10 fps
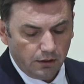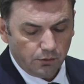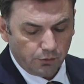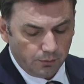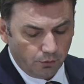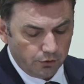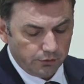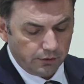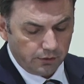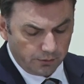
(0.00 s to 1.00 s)

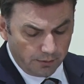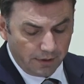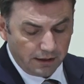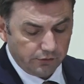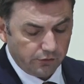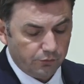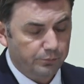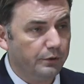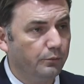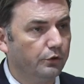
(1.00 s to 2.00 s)
remains of
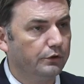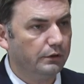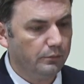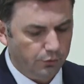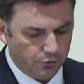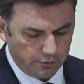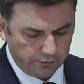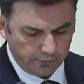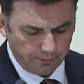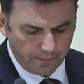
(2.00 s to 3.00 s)
primordial importance.